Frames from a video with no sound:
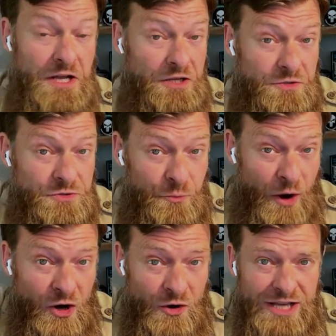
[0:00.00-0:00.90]
So
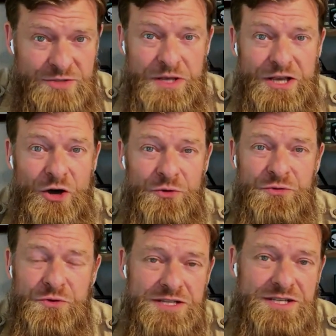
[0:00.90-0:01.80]
tomorrow, and as we go
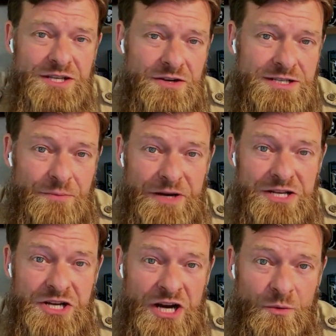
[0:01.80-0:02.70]
through this series, I'm going to
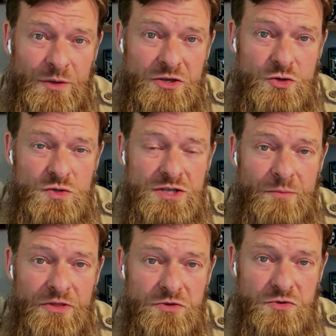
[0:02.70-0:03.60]
share with you
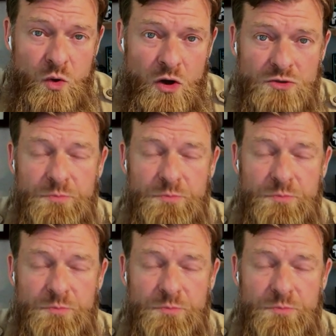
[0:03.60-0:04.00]
some of those quotes,